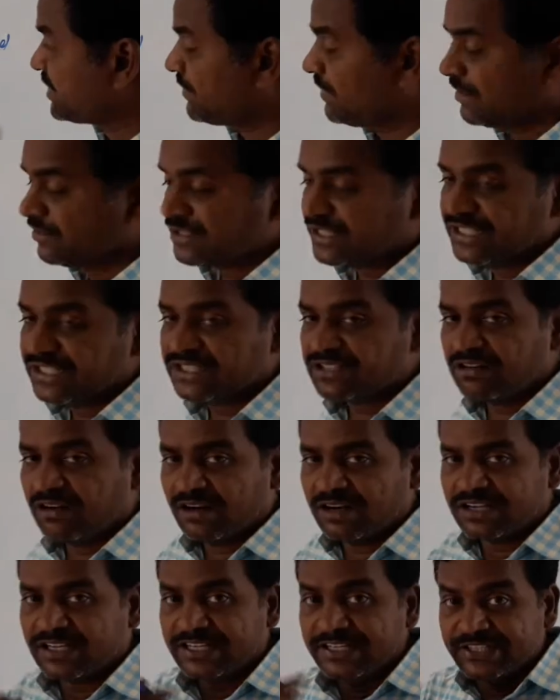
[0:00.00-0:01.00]
flowers is
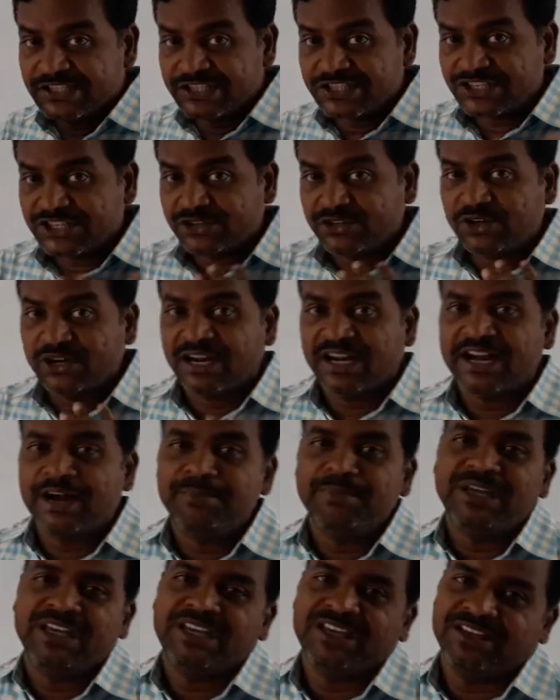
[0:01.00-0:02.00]
called
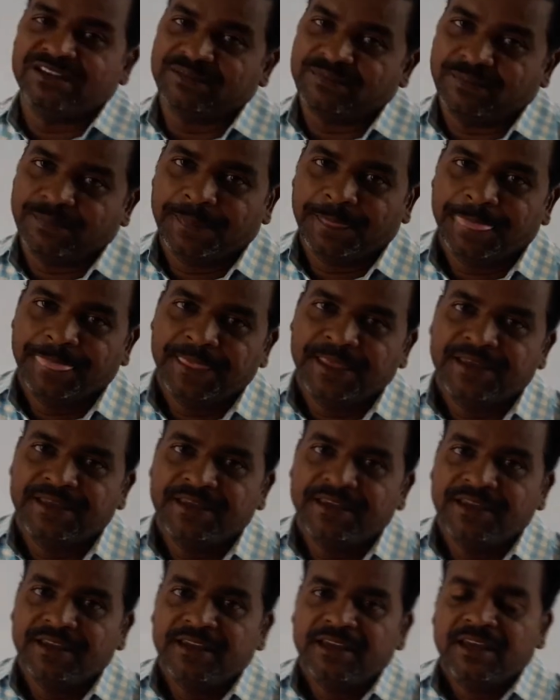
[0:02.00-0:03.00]
clistogamy.
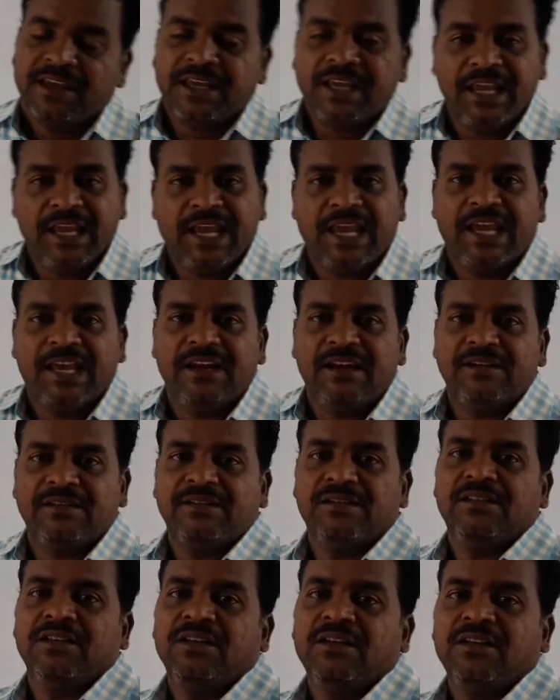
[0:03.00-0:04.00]
Here,
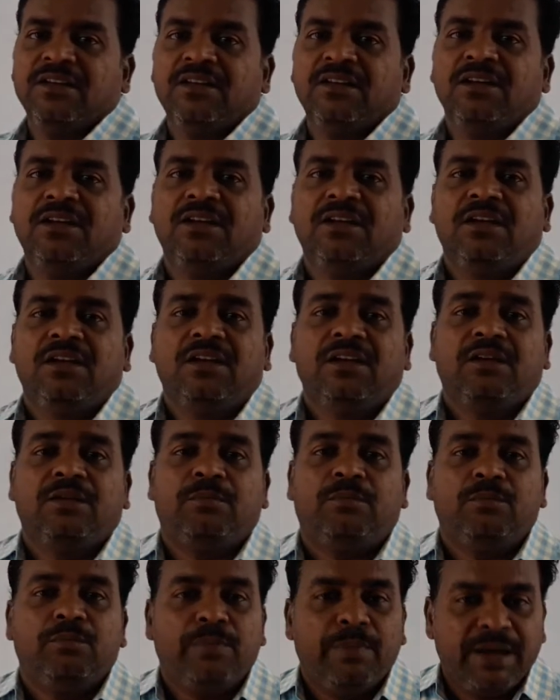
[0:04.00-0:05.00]

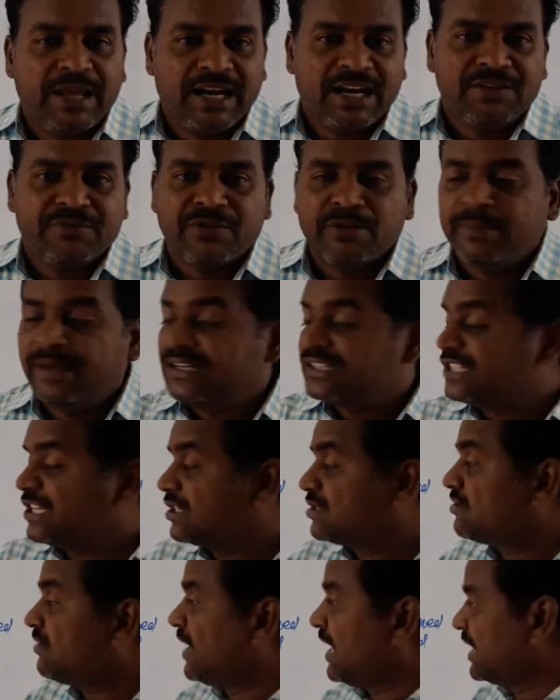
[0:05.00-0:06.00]
male and female
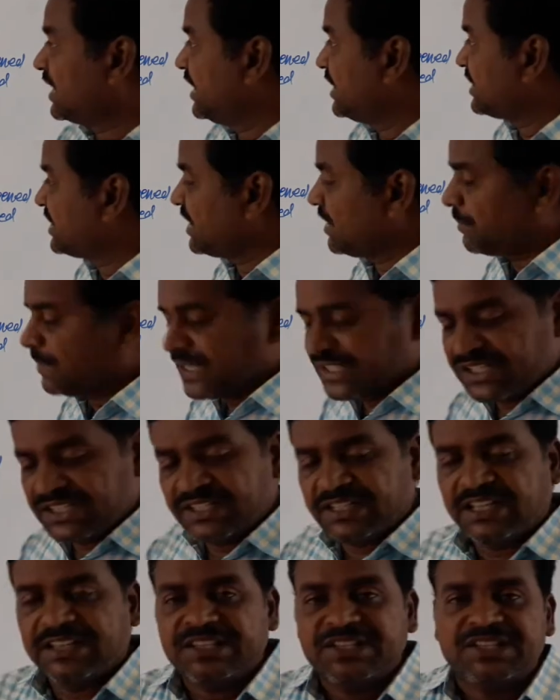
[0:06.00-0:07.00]
sexual organs are
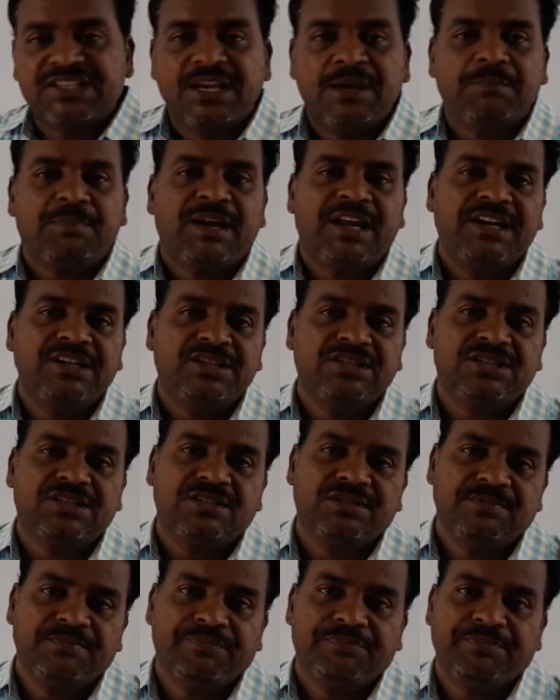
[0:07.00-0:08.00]
present on the same plant,
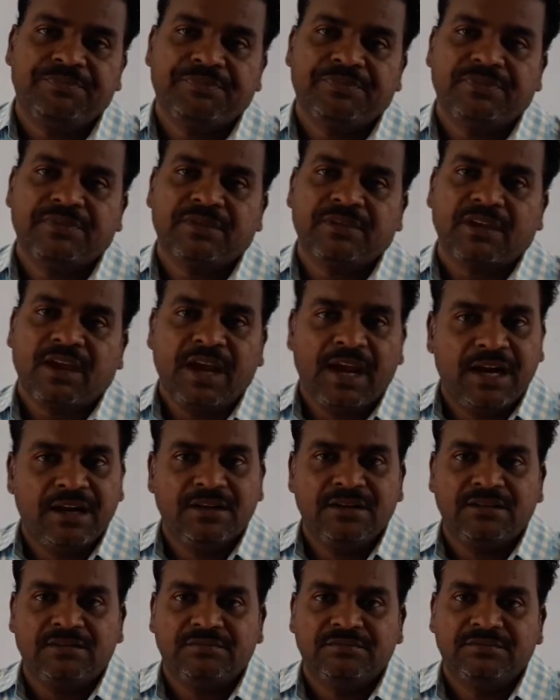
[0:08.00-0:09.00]

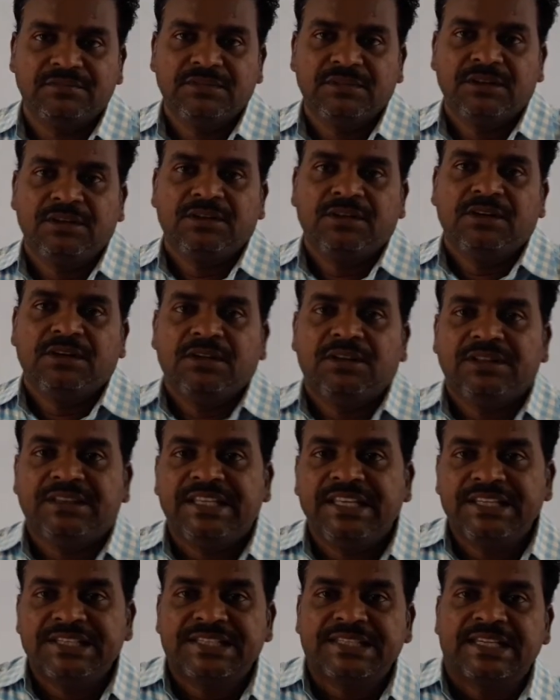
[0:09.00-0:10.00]
and
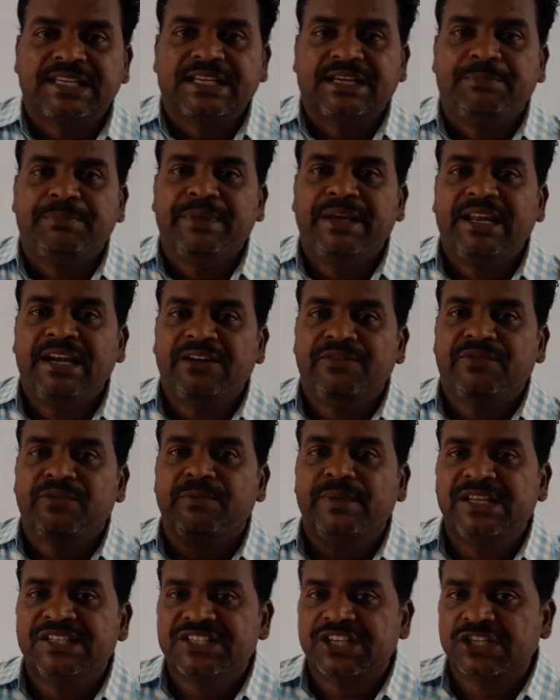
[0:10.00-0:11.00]
these male and
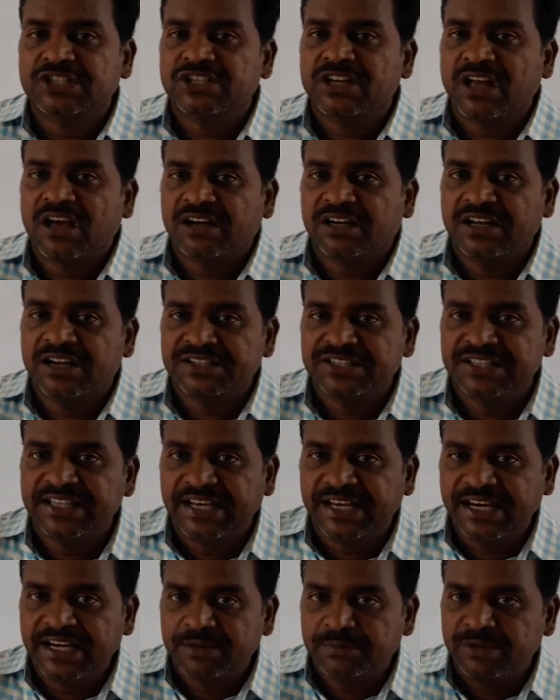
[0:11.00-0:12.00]
female sexual organs, they
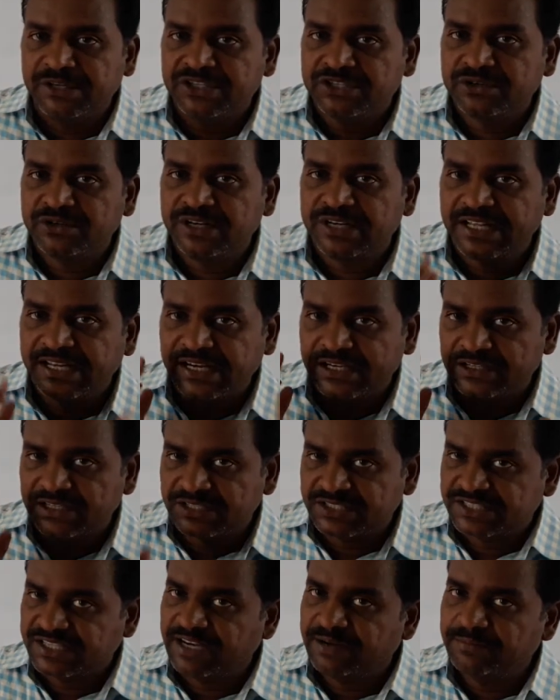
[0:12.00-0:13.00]
get maturity at the
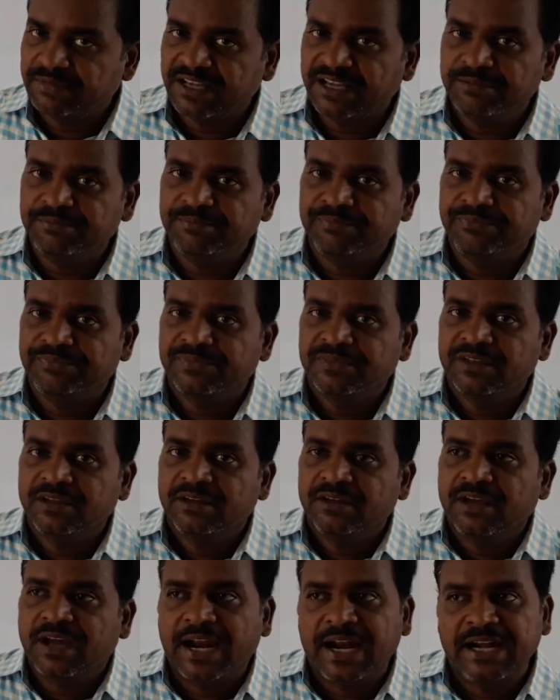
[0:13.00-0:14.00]
same time,
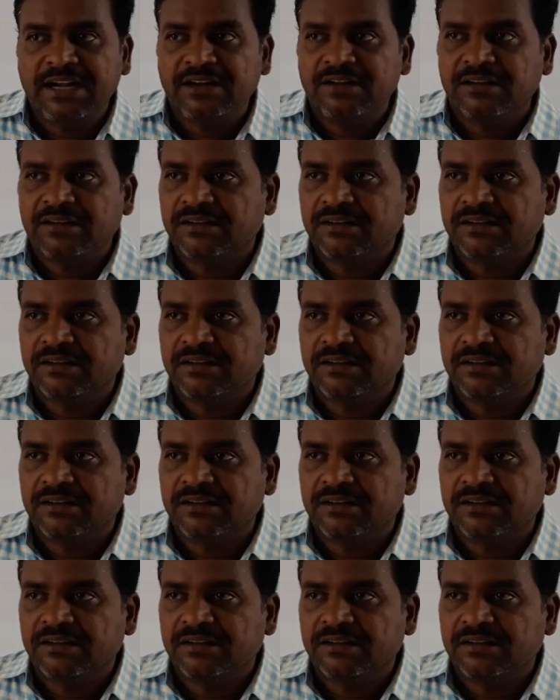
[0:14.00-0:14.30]
and